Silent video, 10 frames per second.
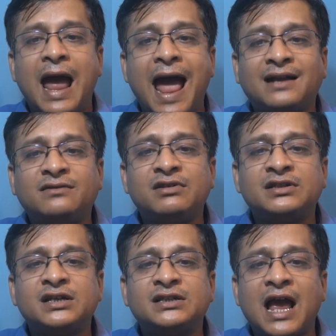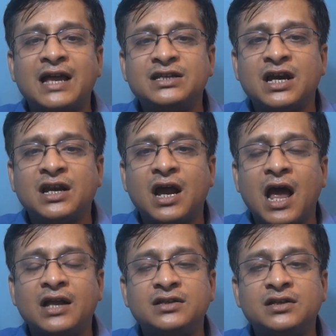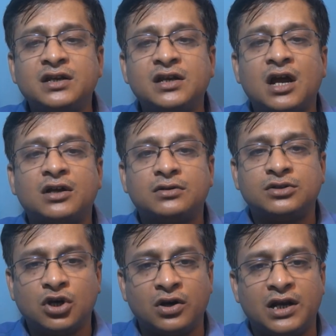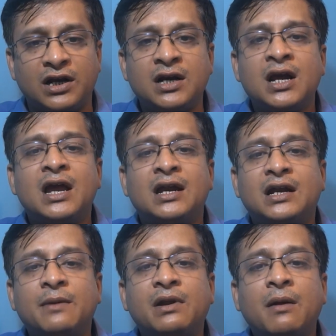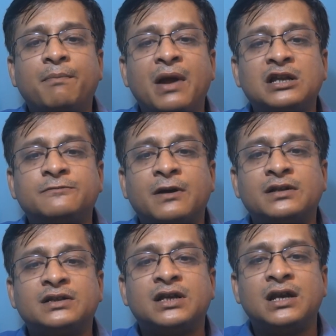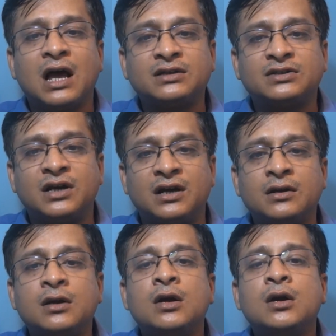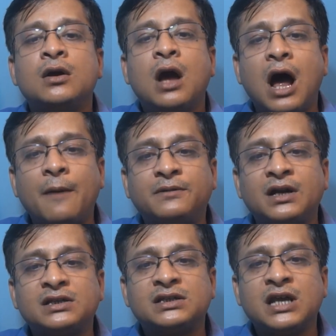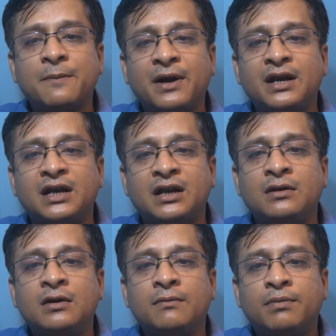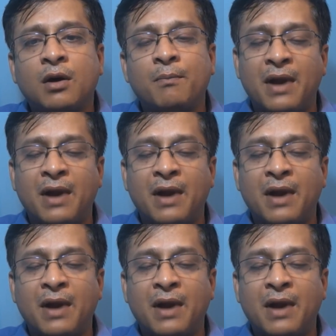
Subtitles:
Actress Angelina Jolie developed Bell's palsy last year after separating from